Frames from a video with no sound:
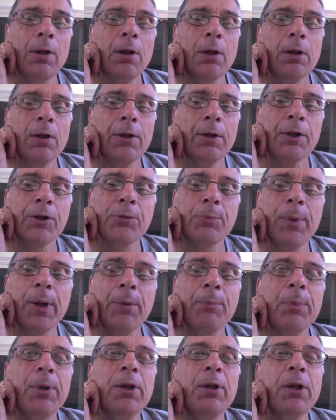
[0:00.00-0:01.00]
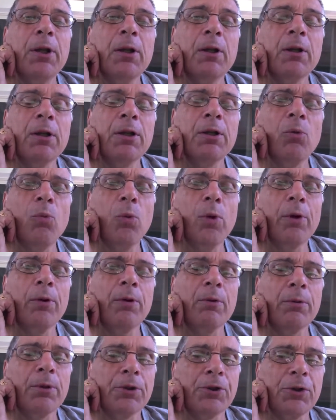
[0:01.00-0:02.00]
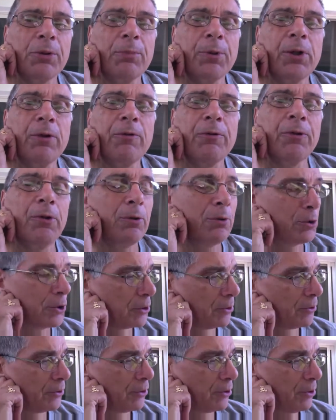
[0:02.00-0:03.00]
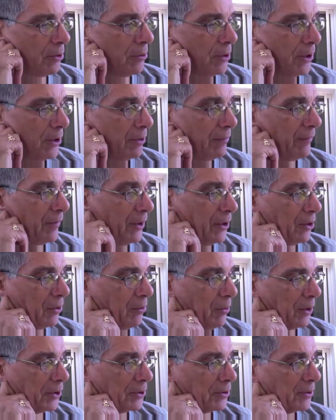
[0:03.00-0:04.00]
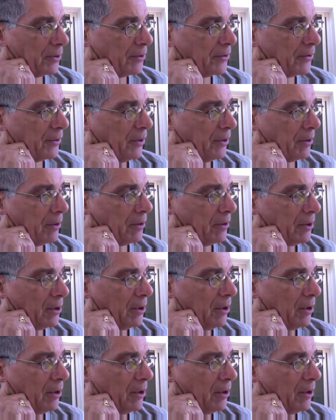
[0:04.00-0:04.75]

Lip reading: Now, this might be an area where there is some confusion, so I invite questions there.